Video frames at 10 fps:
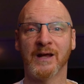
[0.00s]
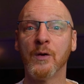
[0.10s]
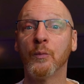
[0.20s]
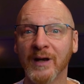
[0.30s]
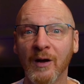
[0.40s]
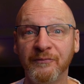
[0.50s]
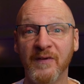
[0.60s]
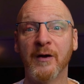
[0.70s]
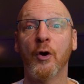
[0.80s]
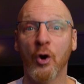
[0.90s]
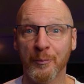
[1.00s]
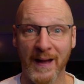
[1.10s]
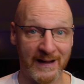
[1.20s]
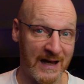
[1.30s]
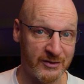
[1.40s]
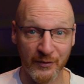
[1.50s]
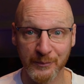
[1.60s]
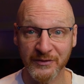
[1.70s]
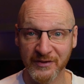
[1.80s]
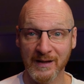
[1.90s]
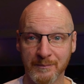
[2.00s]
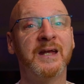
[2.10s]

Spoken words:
without fear or backlash from the team.